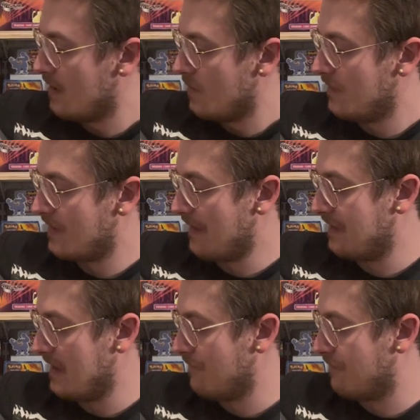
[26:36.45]
We've got
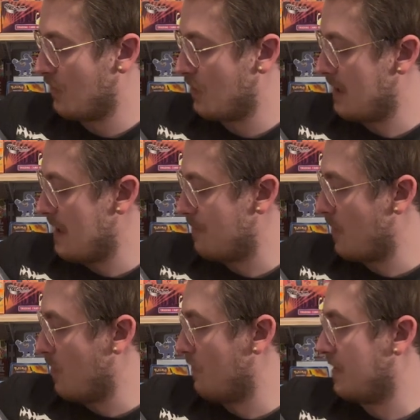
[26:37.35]
the Infernape
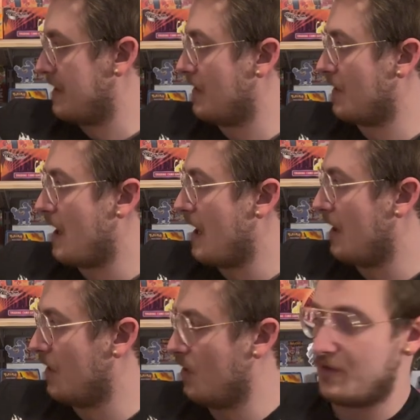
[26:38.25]
over here,
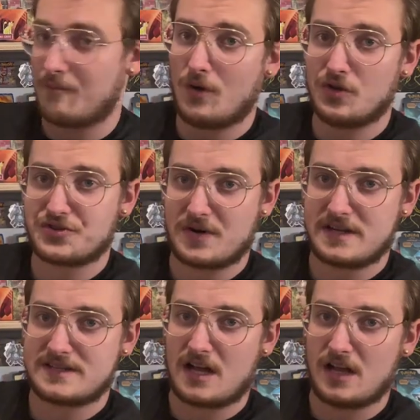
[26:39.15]
hollow. The
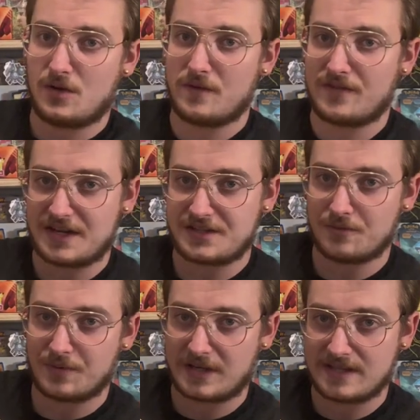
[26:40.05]
Moltres hollow. We've got
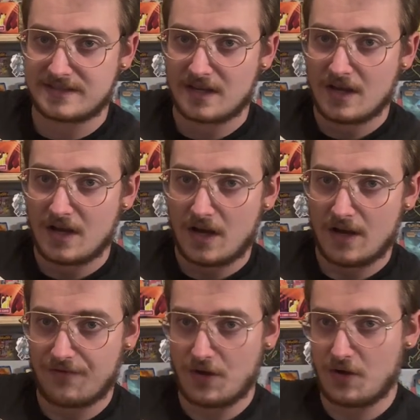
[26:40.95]
duplicates
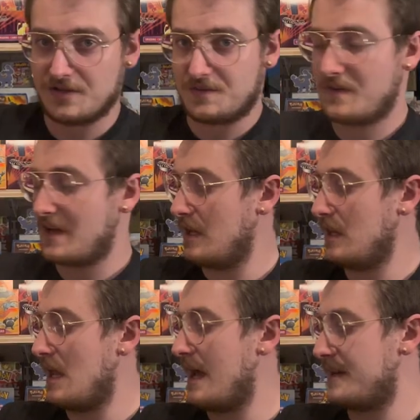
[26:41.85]
of those. We've got a
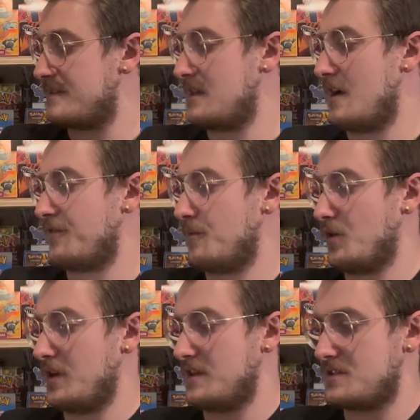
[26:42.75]
lot of stuff from
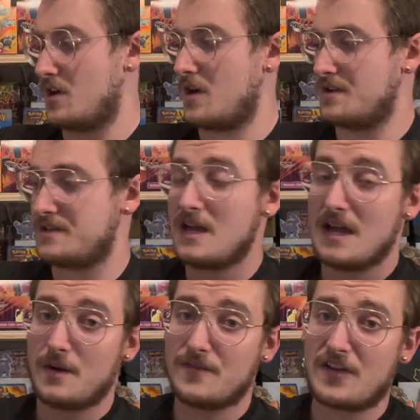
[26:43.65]
Brilliant Stars.
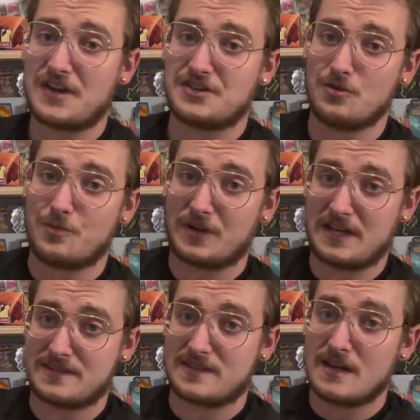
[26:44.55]
And we've got
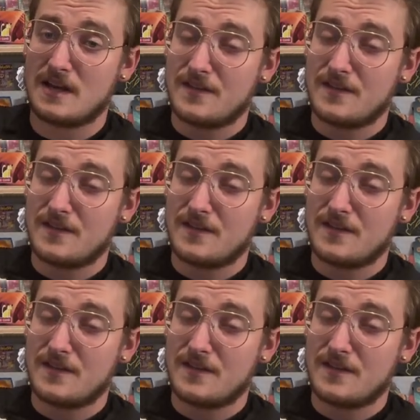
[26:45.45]
duplicates.